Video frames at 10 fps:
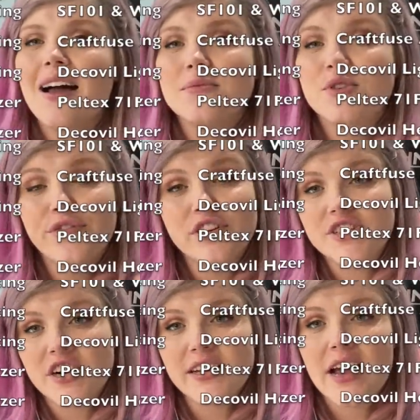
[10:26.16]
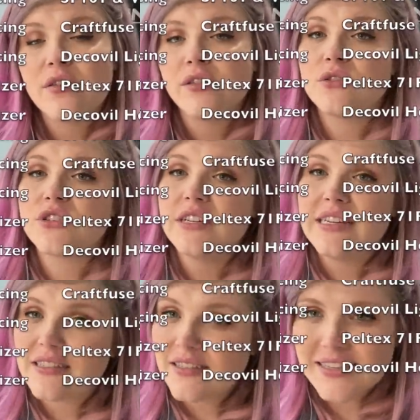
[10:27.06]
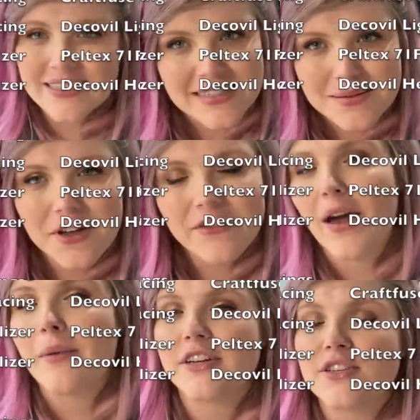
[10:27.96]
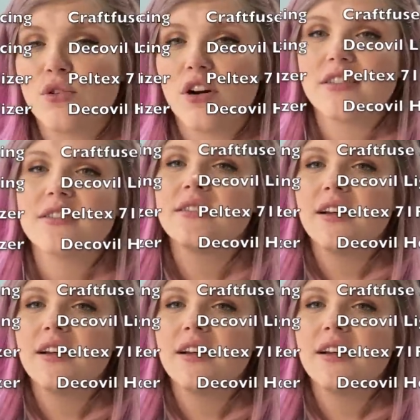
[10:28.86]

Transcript: So if you're starting out, those are easily accessible at fabric stores.